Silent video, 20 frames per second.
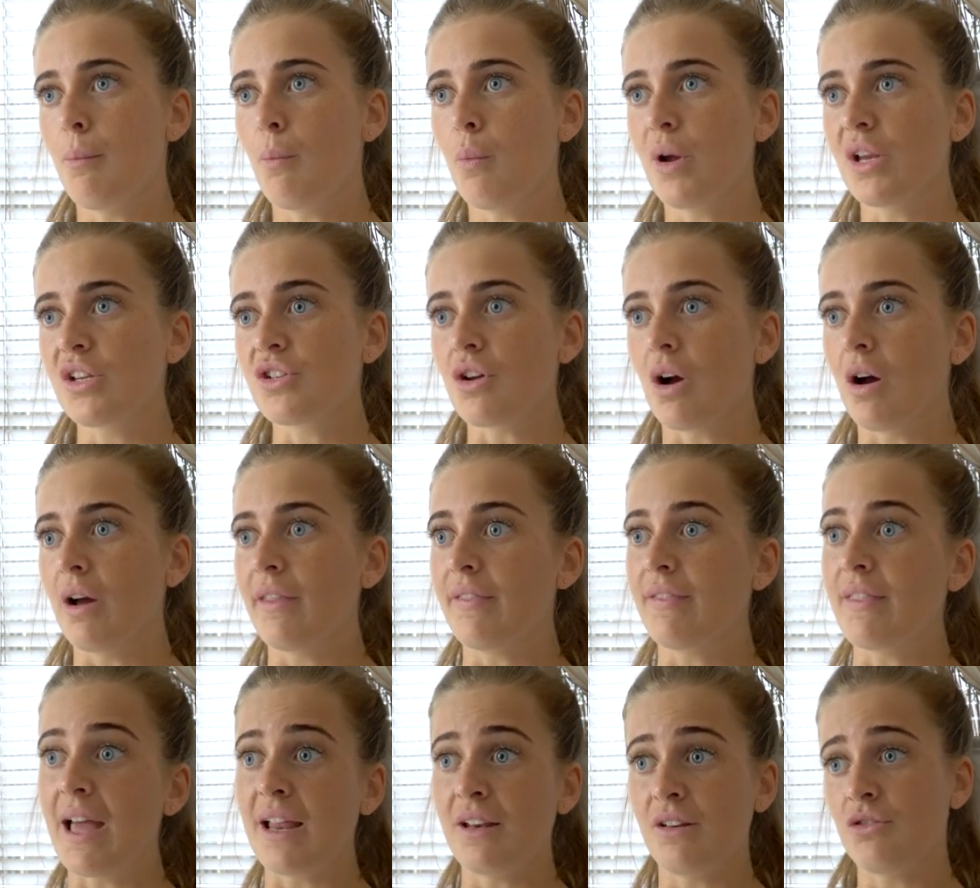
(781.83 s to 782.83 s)
which
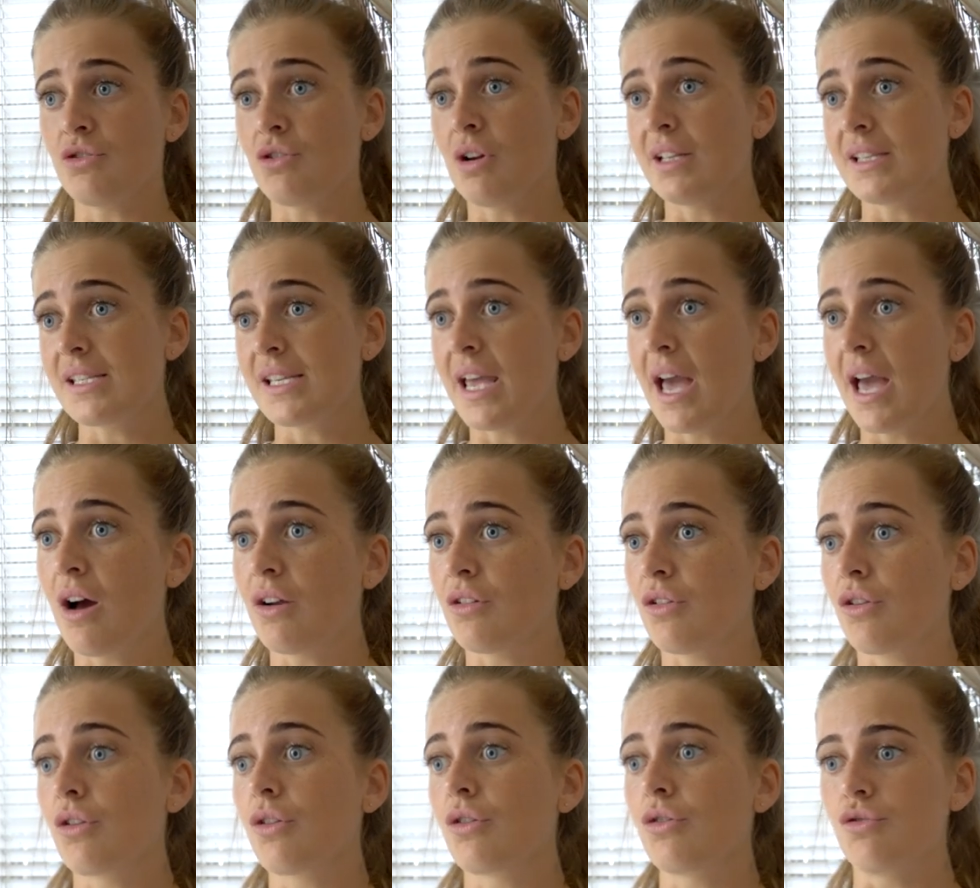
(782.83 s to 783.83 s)
I then tried to
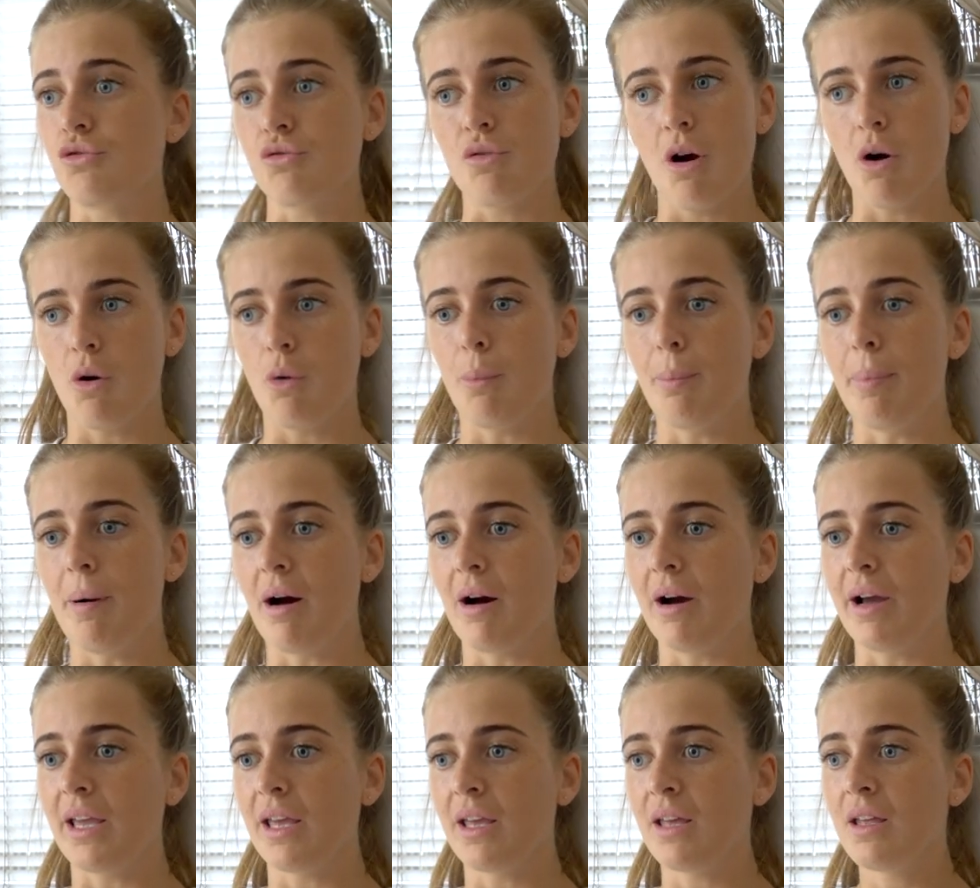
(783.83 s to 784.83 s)
under control
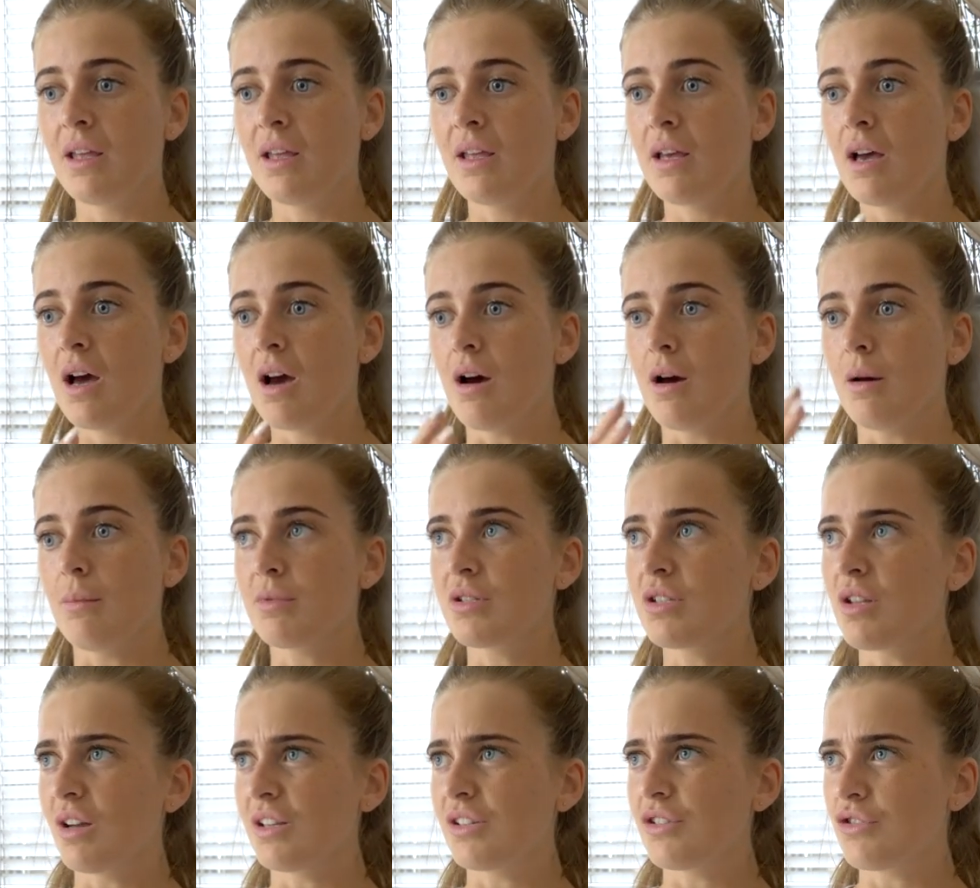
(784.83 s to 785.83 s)
by
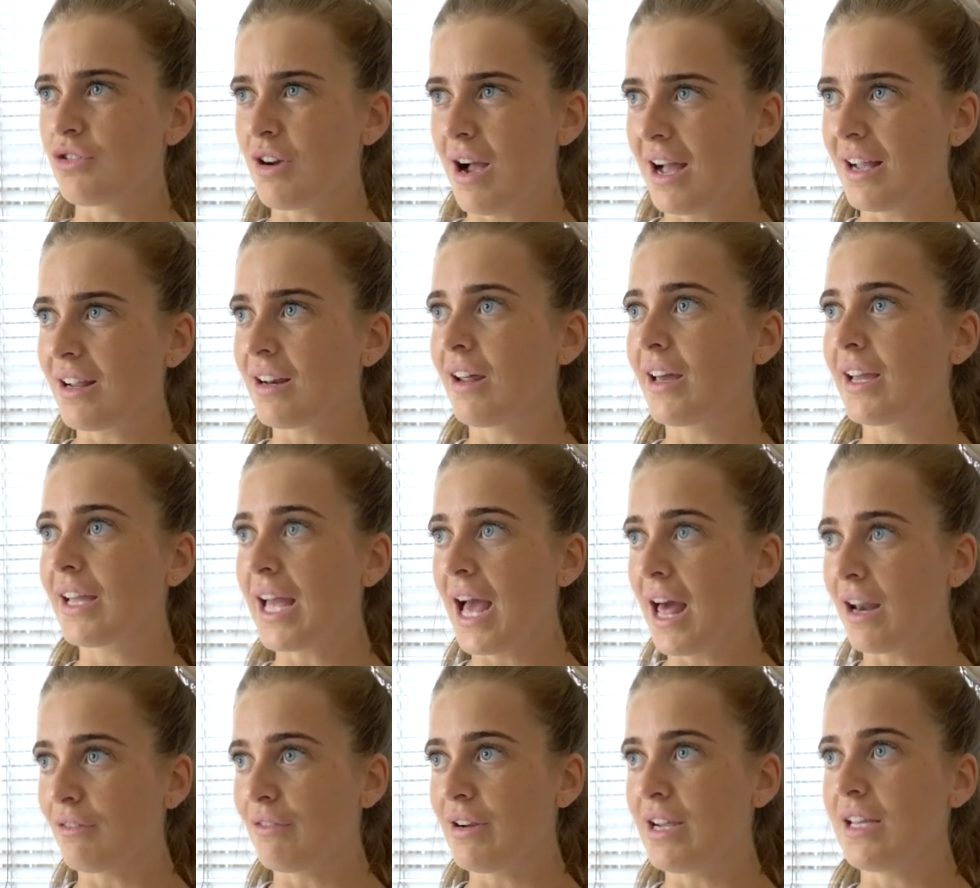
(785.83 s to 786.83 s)
starting to track like
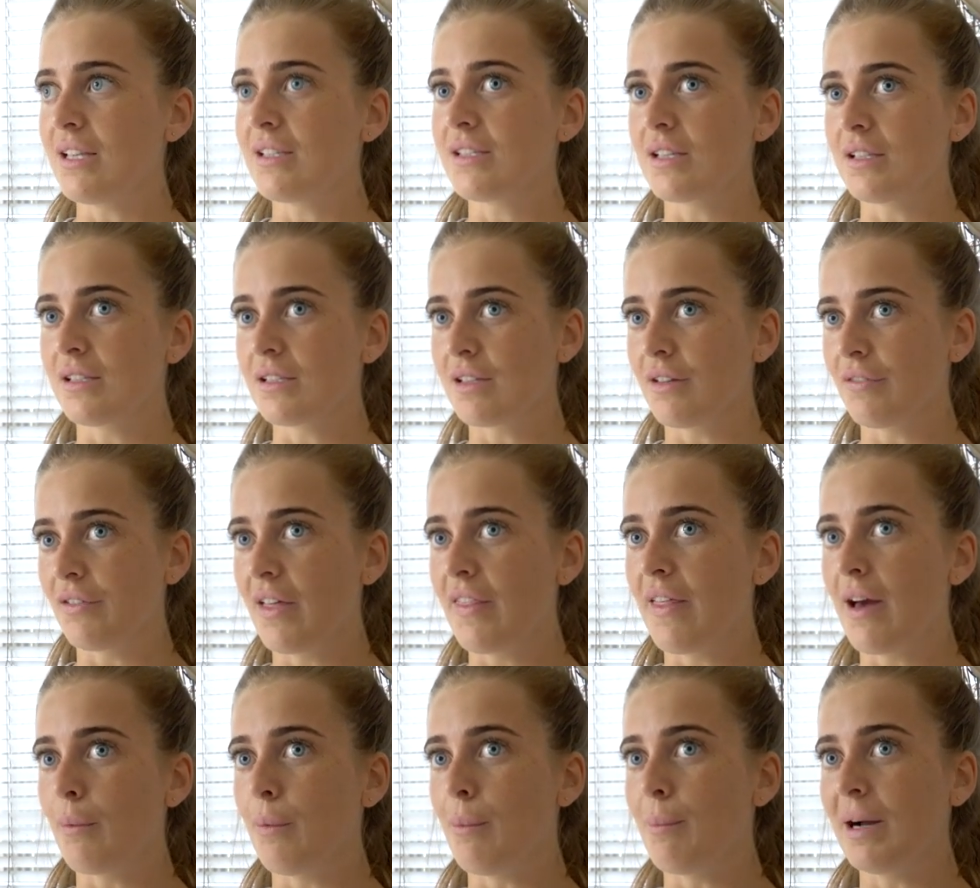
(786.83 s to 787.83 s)
calories and stuff like
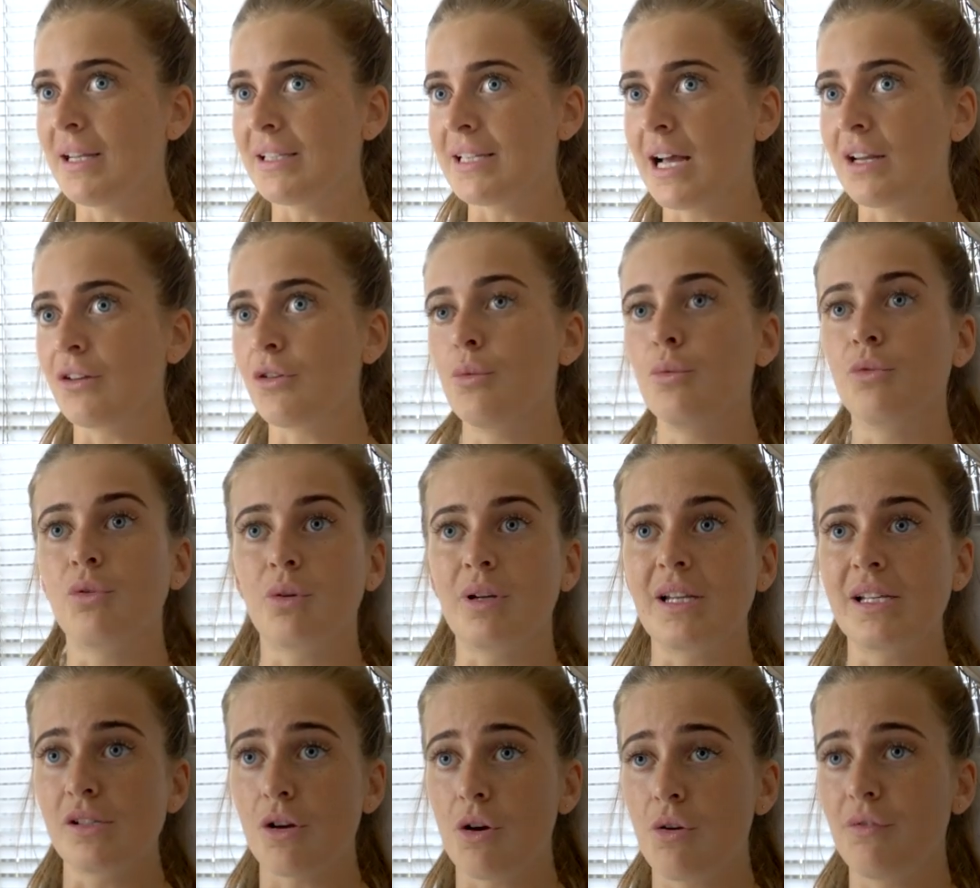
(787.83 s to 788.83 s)
that with my dad, who was
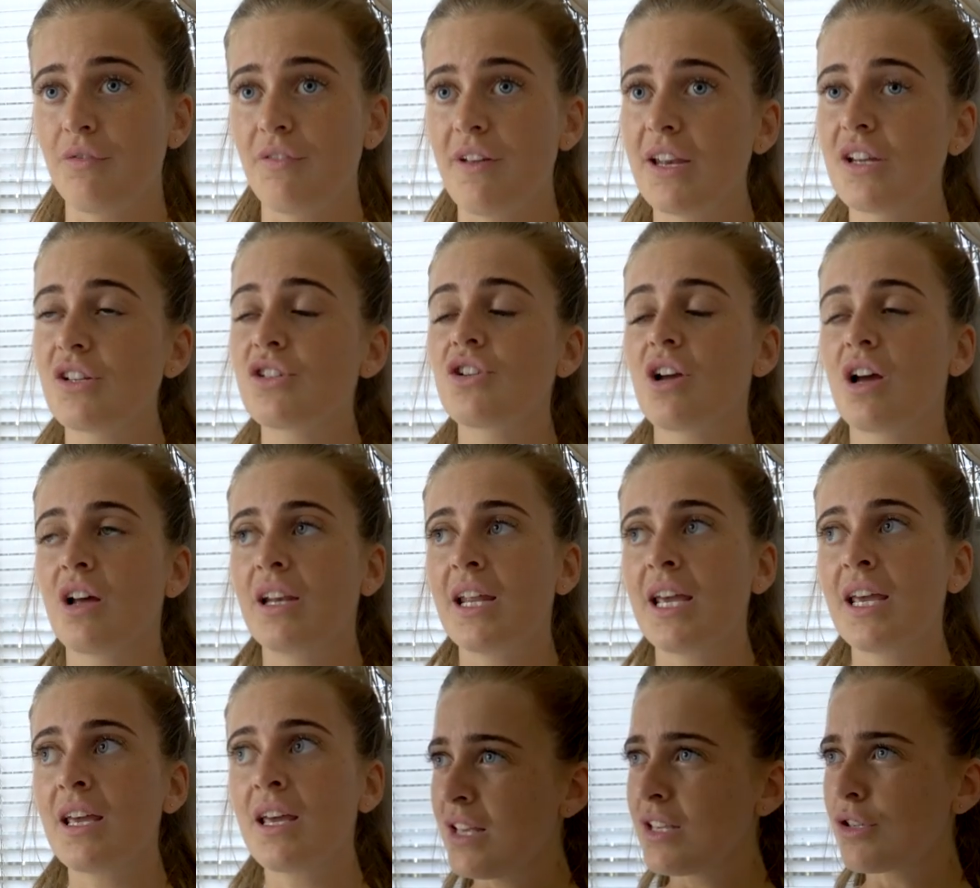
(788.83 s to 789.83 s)
on his own fitness journey.